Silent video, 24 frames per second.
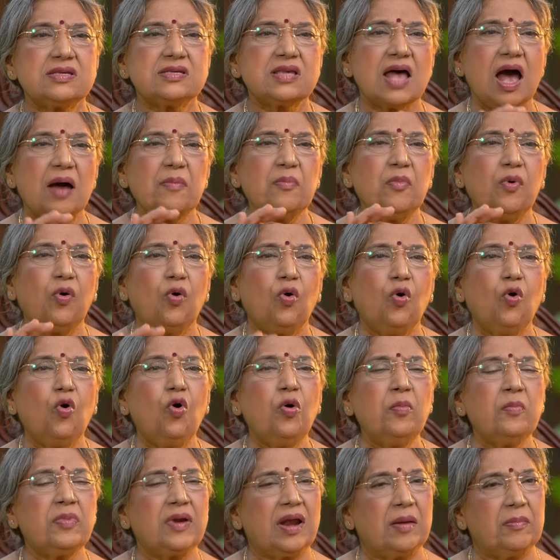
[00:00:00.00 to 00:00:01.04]
Some
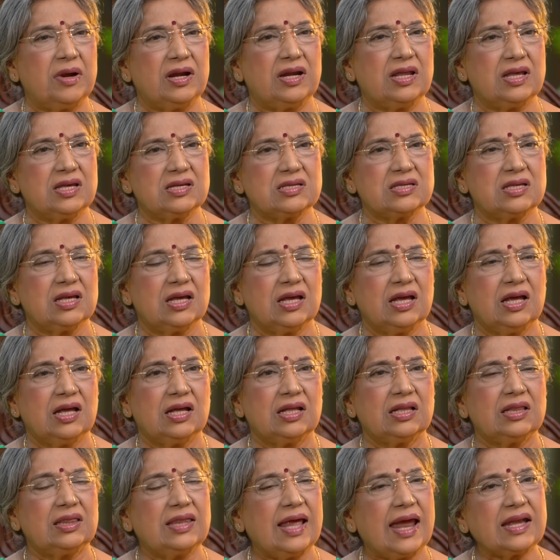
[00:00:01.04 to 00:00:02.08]
home remedies
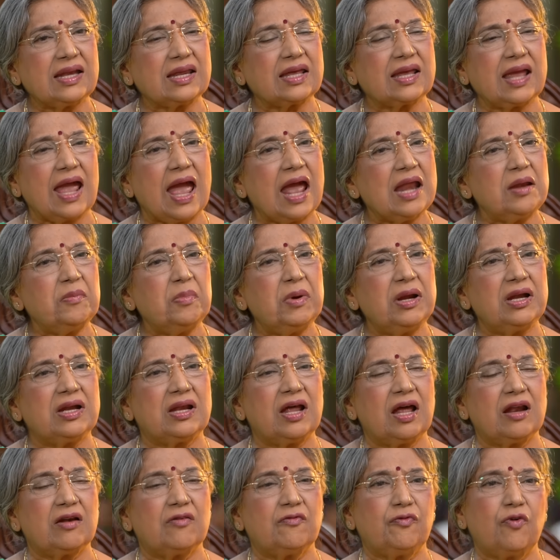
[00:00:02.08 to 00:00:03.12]
that can be
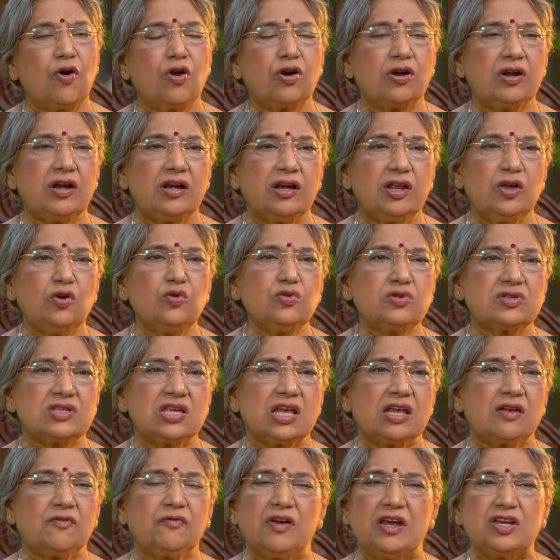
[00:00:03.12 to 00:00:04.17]
done for
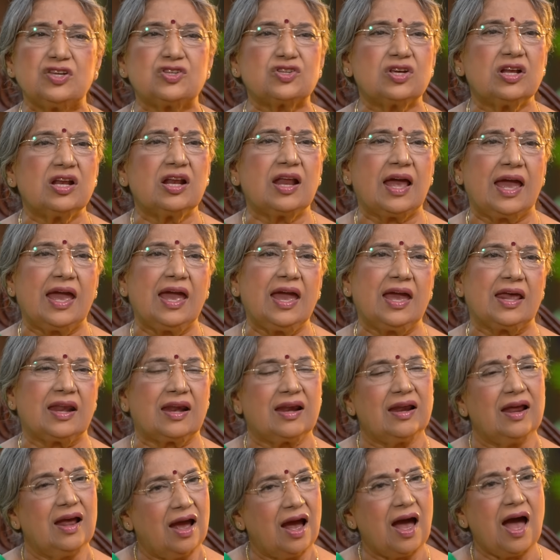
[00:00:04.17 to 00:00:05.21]
reducing facial hair
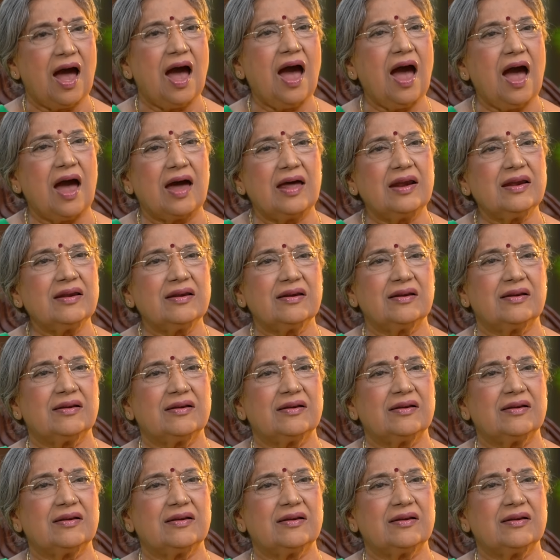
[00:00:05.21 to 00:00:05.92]
are,